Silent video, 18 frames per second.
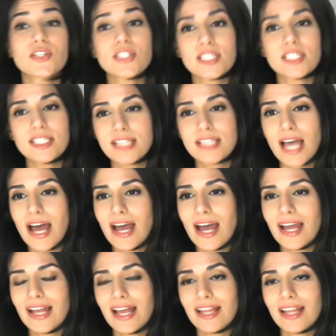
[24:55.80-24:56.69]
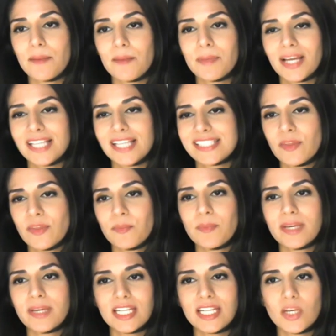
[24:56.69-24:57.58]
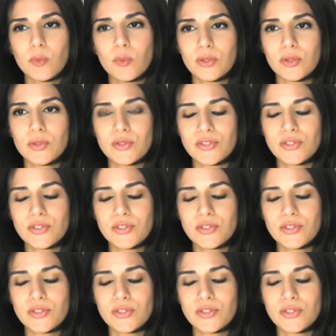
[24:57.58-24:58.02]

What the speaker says: just said, and because at the beginning when